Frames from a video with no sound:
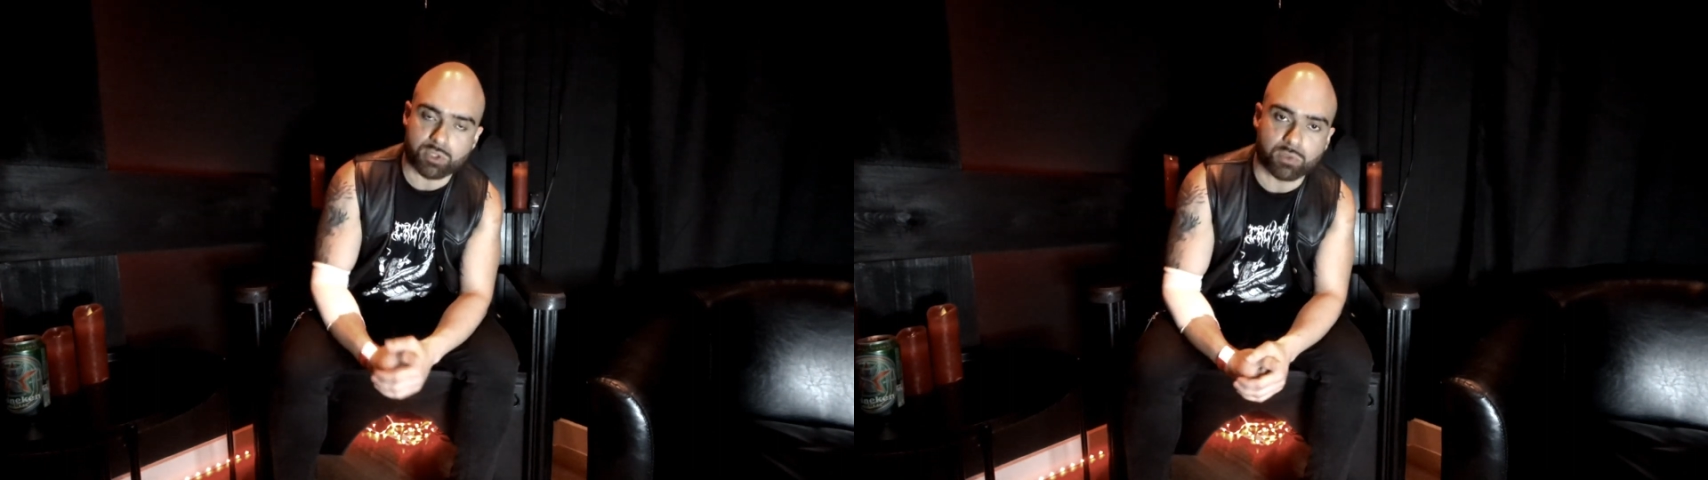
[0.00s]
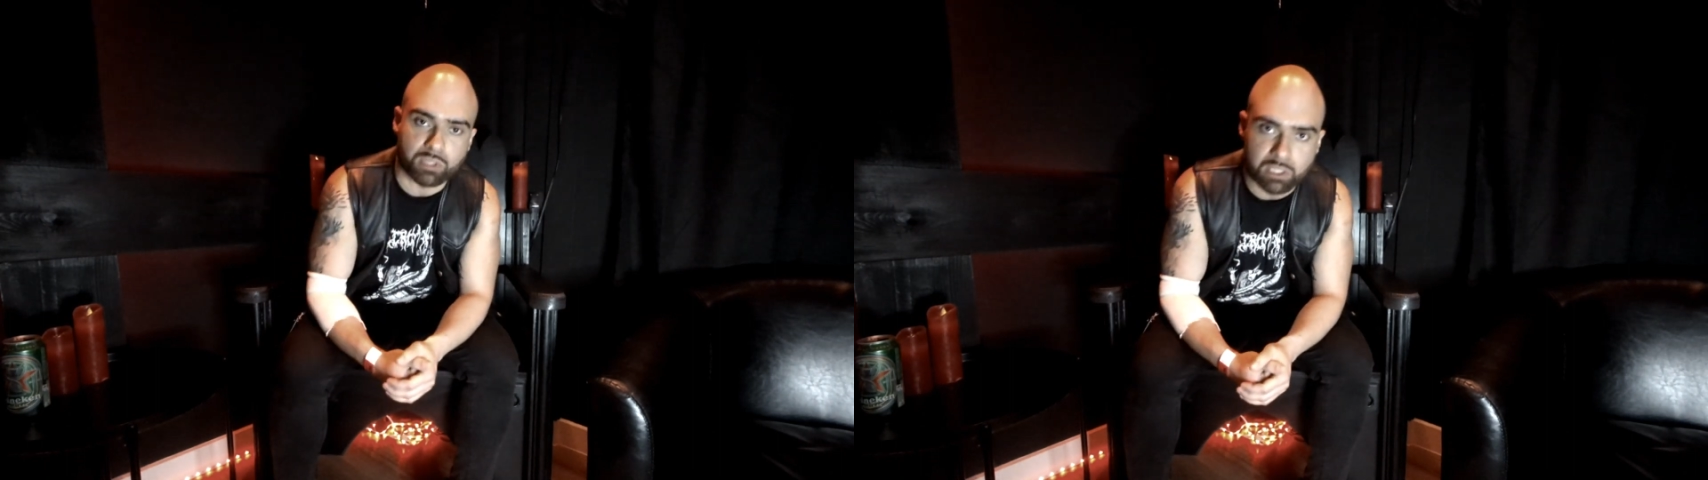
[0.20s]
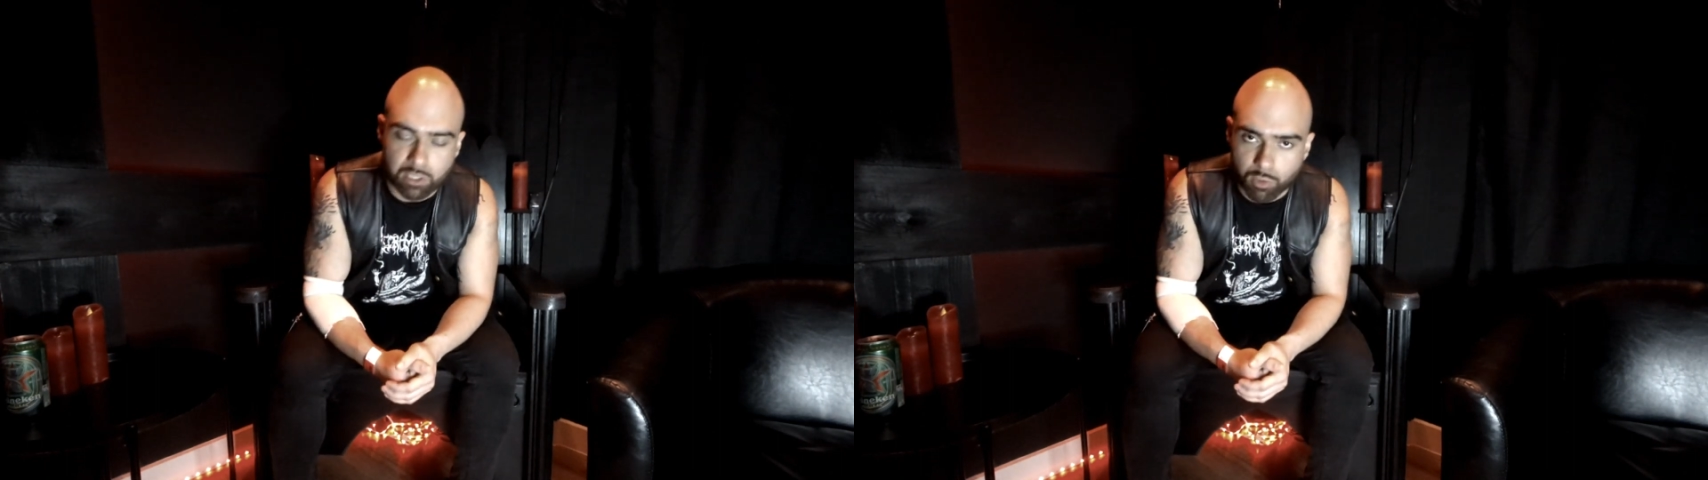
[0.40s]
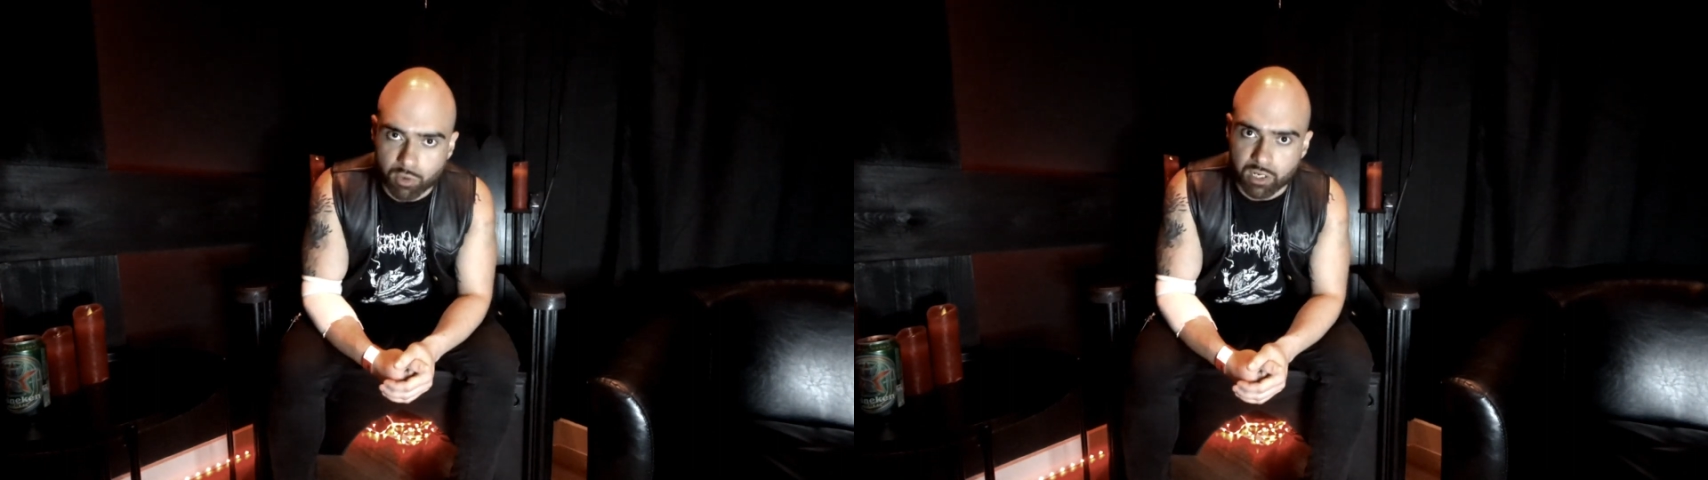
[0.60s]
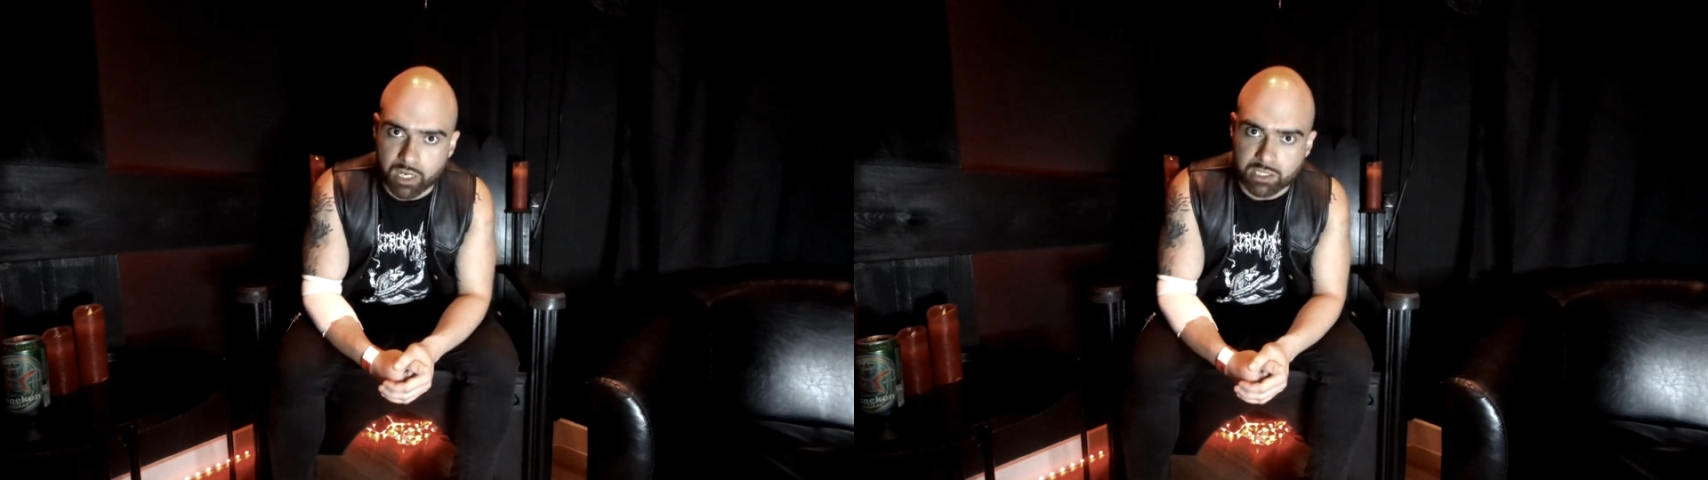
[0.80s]
to the
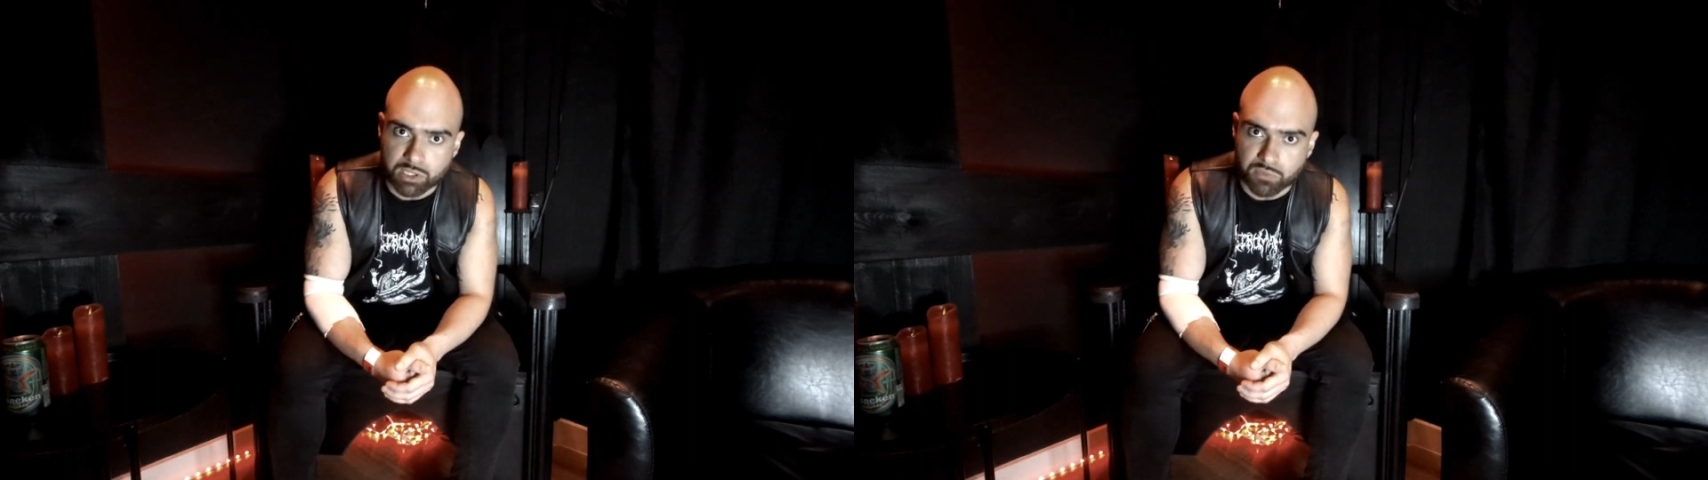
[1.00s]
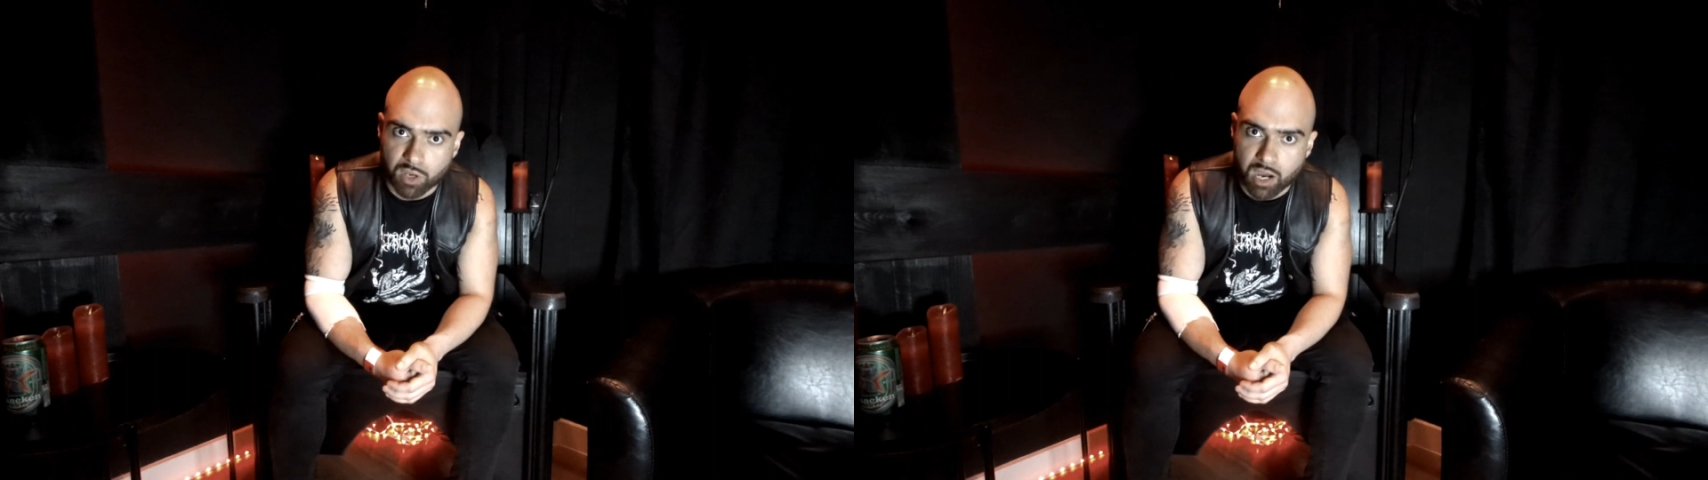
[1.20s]
organizers for